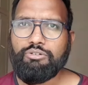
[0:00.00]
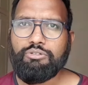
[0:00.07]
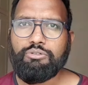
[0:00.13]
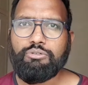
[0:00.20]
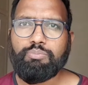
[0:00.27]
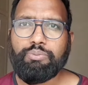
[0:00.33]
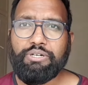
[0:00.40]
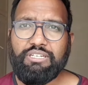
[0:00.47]
you to
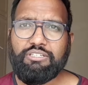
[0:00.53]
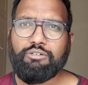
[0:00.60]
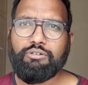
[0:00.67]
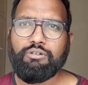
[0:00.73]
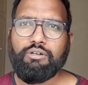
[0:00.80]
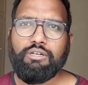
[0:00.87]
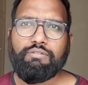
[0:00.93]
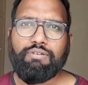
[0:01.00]
bring
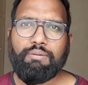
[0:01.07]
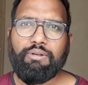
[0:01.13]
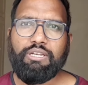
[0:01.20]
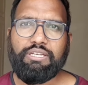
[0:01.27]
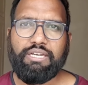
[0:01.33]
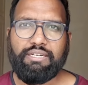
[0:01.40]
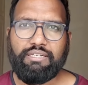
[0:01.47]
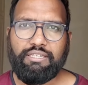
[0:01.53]
your
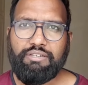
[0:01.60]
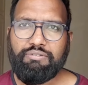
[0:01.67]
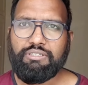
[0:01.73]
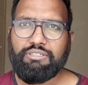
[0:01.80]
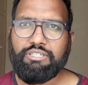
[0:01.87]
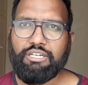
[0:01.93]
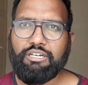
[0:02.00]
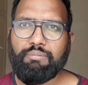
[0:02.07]
family and even
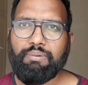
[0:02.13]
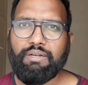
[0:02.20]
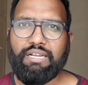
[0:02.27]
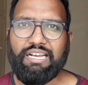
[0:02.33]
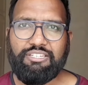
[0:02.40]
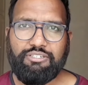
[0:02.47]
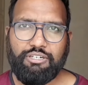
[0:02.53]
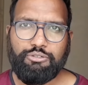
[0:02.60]
take up an
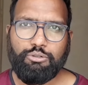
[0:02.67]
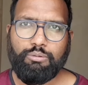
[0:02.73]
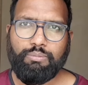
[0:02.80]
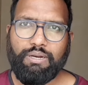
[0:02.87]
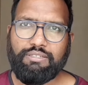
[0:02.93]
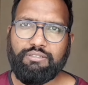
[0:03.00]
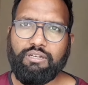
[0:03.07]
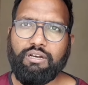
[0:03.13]
extra job
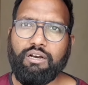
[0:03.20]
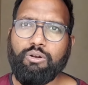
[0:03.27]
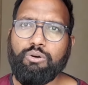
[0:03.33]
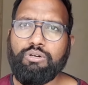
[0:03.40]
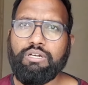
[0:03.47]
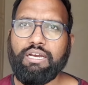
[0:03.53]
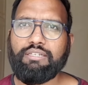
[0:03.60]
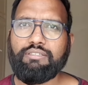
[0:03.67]
as
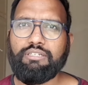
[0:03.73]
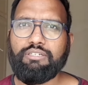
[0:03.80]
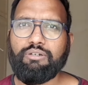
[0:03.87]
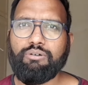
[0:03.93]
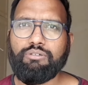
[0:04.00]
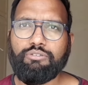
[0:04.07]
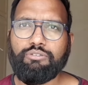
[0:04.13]
long as it on